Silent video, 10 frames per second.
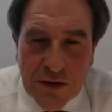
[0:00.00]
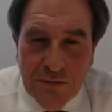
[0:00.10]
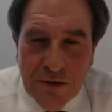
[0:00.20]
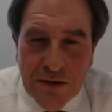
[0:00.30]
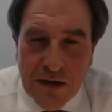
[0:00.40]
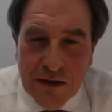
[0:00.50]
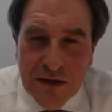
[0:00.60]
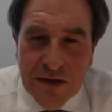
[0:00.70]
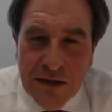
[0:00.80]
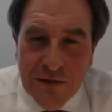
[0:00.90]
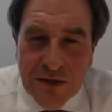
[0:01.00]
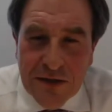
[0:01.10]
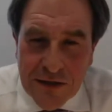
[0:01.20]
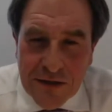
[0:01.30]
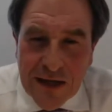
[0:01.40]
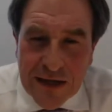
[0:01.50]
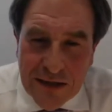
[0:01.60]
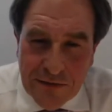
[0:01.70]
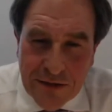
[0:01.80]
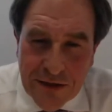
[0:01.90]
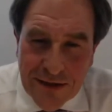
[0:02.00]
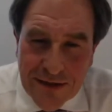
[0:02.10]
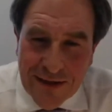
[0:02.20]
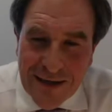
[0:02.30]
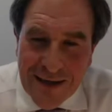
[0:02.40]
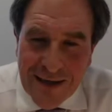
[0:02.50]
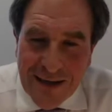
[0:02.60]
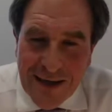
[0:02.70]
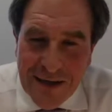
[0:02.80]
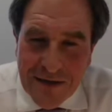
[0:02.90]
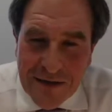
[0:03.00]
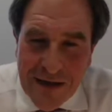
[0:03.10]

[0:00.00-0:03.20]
the redundancy of certain activities Absolutely.